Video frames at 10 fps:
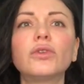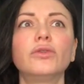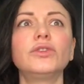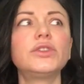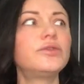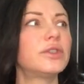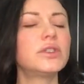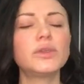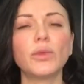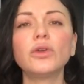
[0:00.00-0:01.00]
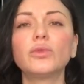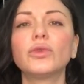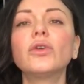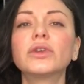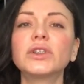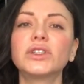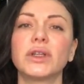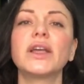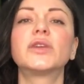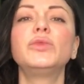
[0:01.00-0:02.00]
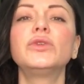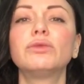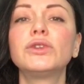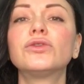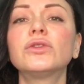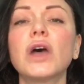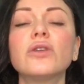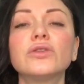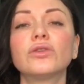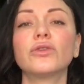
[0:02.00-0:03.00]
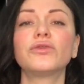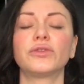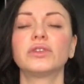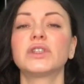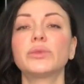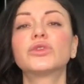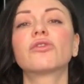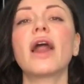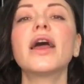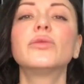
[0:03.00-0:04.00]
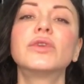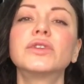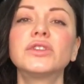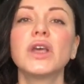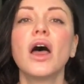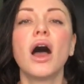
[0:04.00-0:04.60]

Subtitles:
on different small bloggers like me with 2,000 of subscribers,